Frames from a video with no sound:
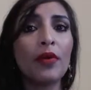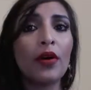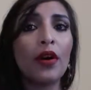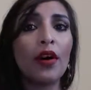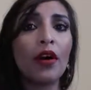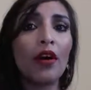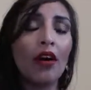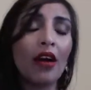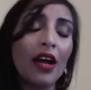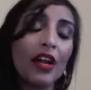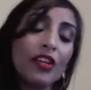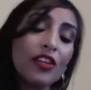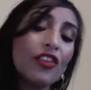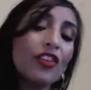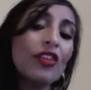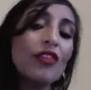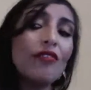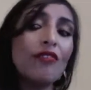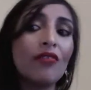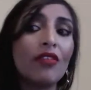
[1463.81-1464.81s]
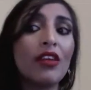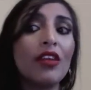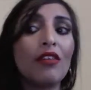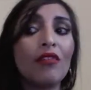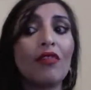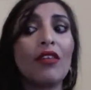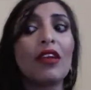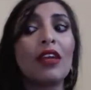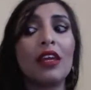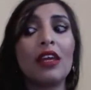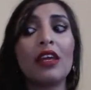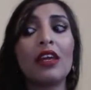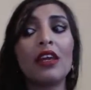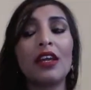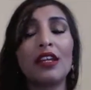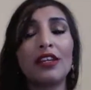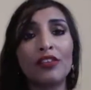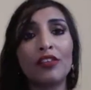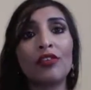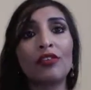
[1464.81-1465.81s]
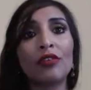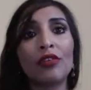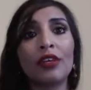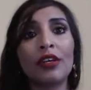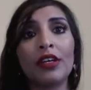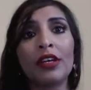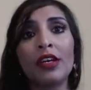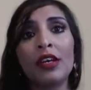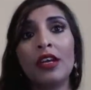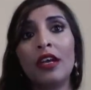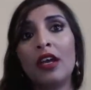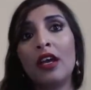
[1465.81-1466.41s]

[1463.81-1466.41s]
but I actually really, really enjoy